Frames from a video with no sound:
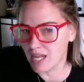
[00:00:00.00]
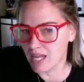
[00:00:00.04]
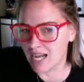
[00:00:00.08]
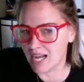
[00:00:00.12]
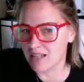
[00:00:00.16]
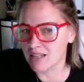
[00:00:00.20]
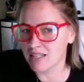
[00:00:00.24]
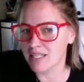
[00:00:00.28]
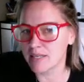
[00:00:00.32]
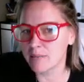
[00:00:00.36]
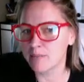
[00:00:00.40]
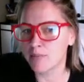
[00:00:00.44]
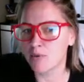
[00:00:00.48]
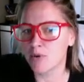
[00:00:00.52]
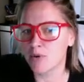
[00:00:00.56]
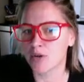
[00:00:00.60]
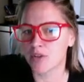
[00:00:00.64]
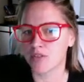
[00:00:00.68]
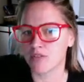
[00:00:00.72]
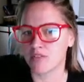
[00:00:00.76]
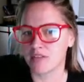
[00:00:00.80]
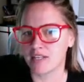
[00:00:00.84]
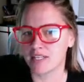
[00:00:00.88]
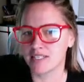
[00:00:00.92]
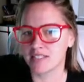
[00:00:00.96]
I'll
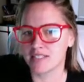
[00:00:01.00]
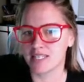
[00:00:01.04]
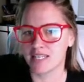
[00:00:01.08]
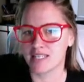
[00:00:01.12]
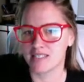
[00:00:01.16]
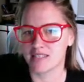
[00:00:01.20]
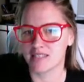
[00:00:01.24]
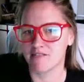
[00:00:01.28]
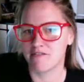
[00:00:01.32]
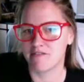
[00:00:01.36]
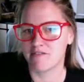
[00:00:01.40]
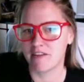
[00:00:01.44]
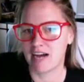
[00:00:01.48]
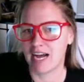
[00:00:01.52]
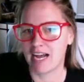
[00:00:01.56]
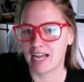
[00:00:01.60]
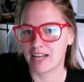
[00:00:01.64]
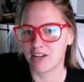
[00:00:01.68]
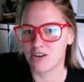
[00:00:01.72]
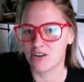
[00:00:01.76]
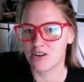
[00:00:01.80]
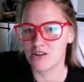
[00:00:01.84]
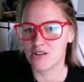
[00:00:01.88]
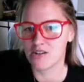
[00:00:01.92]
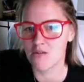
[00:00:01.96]
import these as a
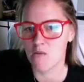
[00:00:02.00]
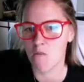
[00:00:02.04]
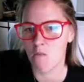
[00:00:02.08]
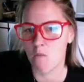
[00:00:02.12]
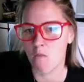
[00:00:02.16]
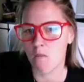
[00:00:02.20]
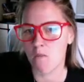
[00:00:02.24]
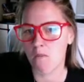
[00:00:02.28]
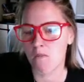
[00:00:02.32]
file.